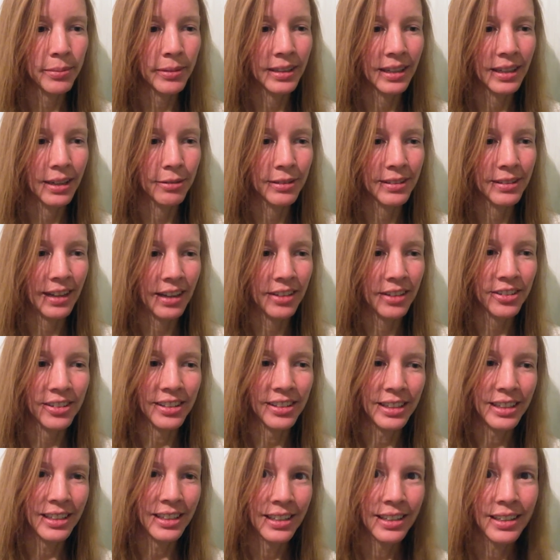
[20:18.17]
and I was
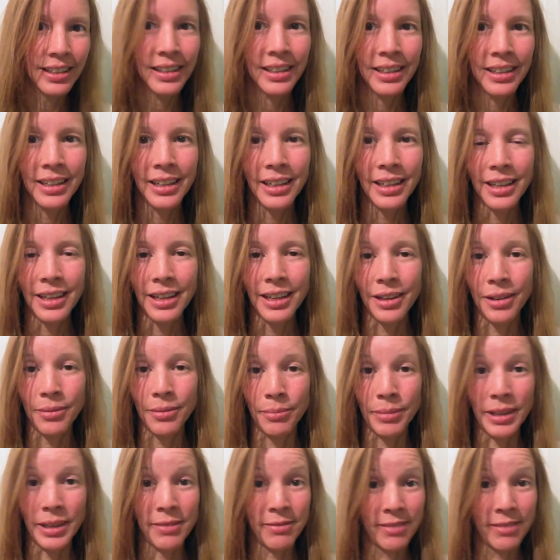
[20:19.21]
actually
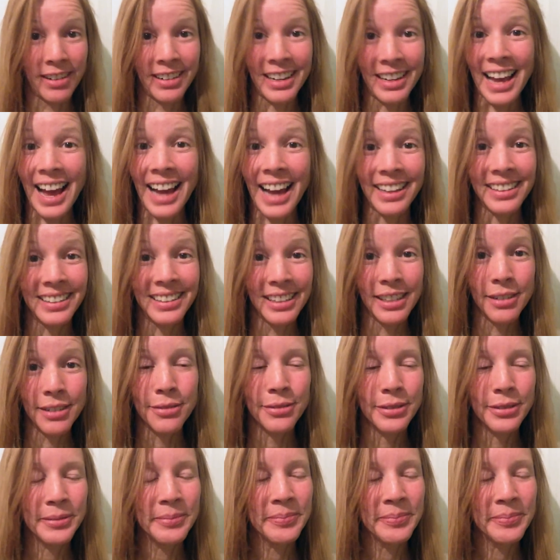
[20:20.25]
being very active,